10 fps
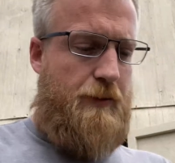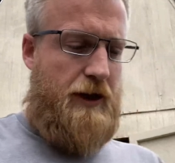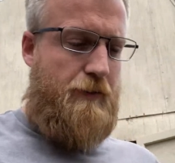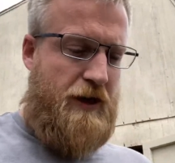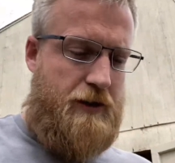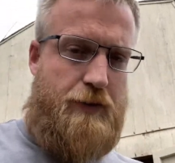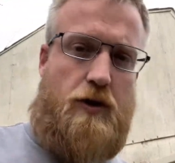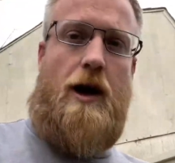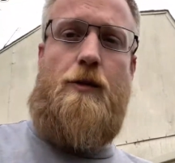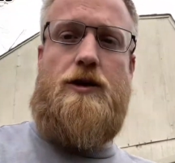be to my
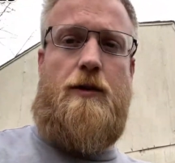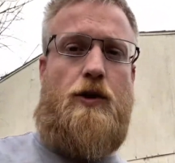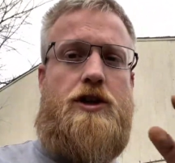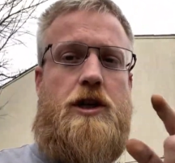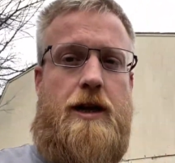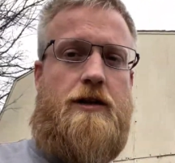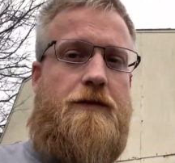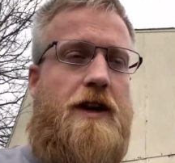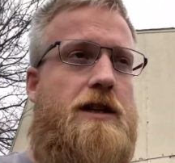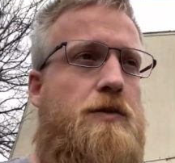subscribers. I'm reaching out to
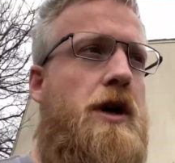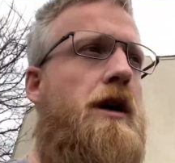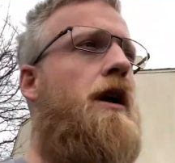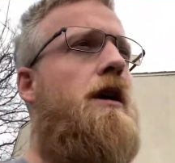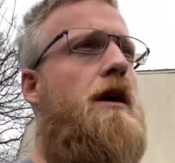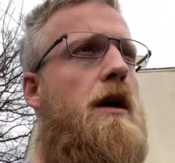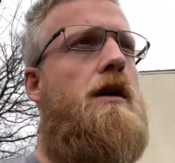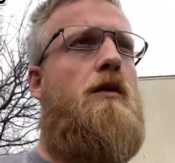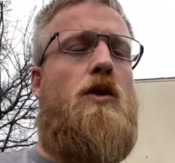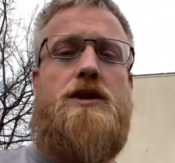Facebook.
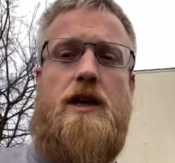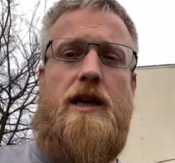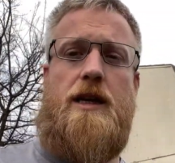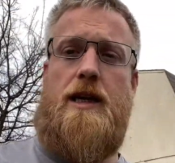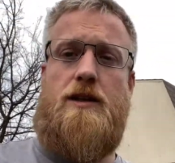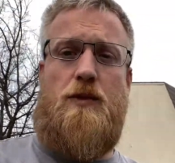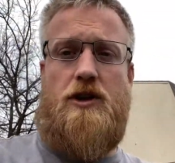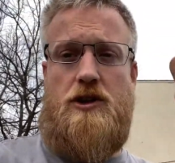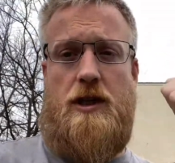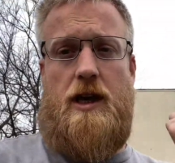Once I get as
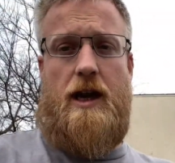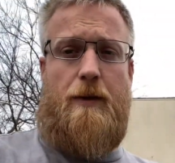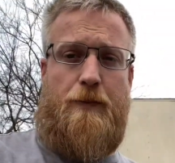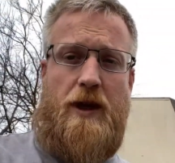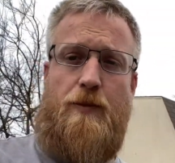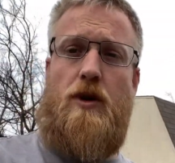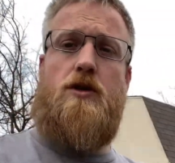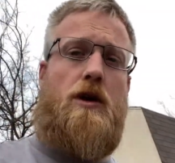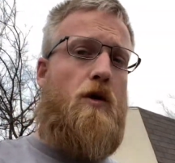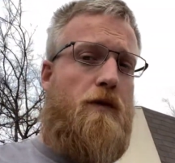much people
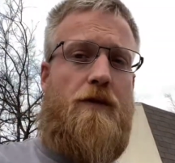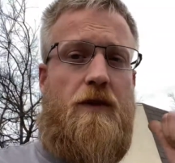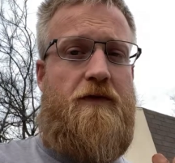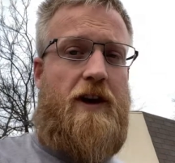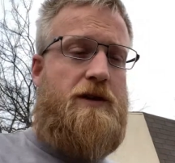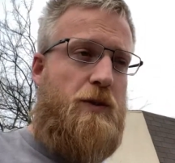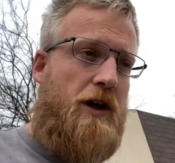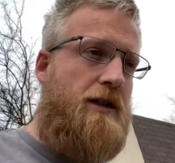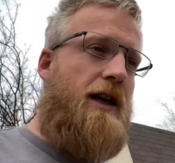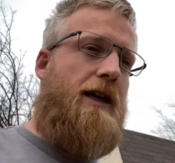over from Facebook
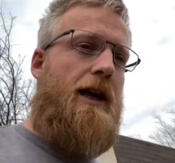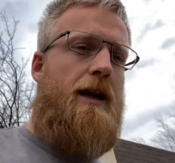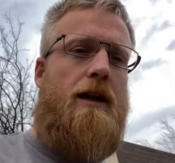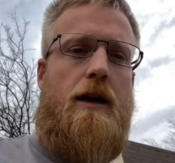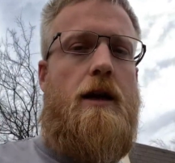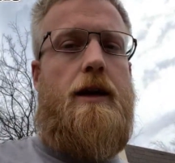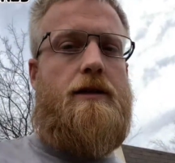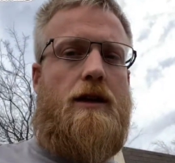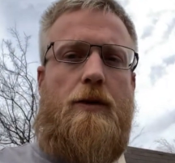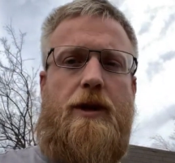as I can, it's
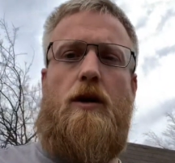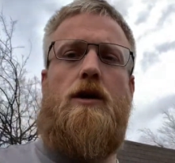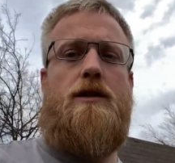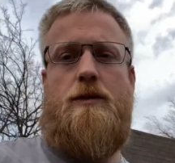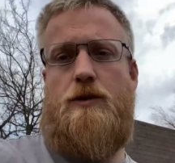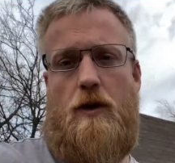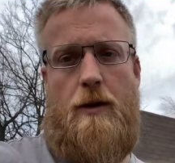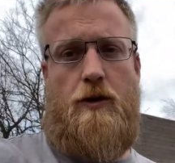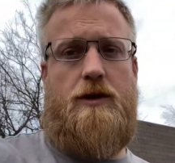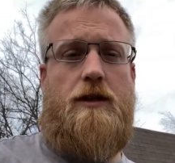gonna be only
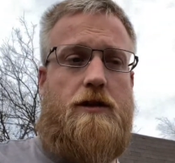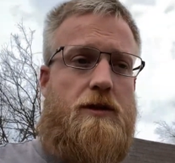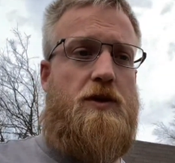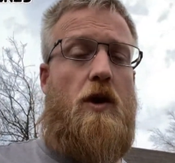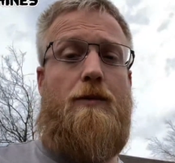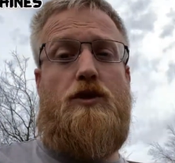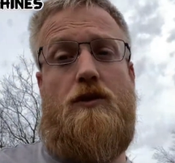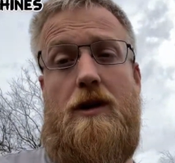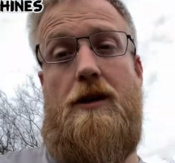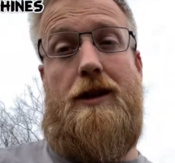subscribers. And the subscribers
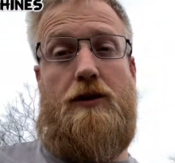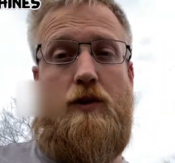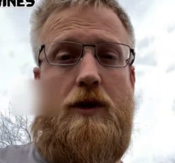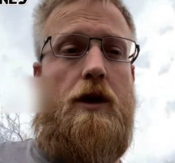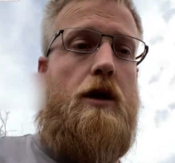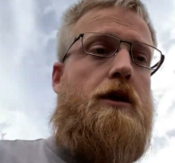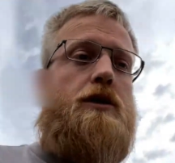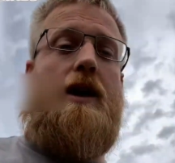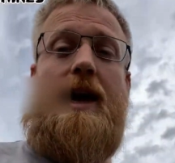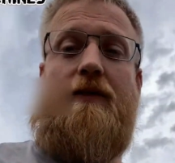are in on this one,
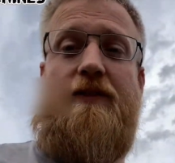so act